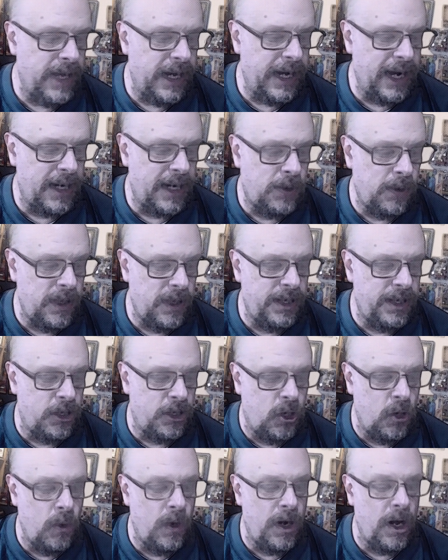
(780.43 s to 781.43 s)
next one is the
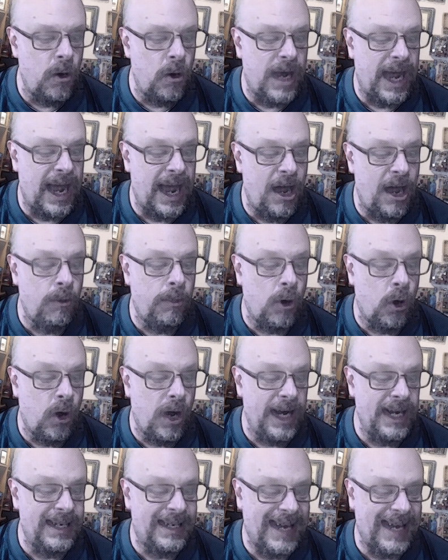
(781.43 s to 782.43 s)
2-0
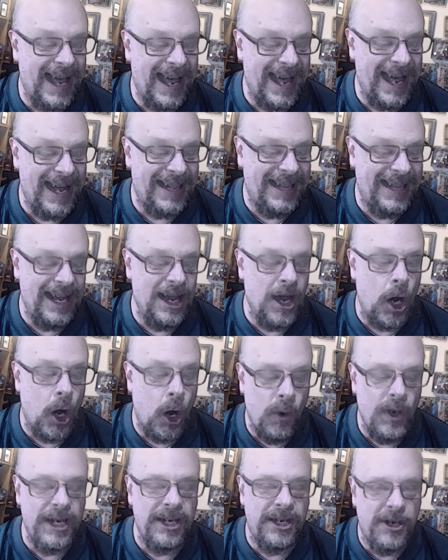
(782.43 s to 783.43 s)
Cowboys at the
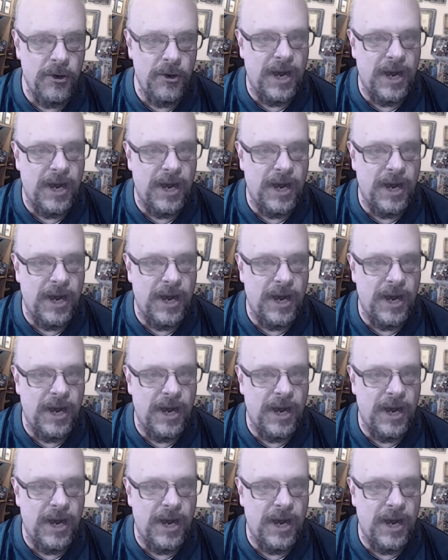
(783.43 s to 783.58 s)
0-2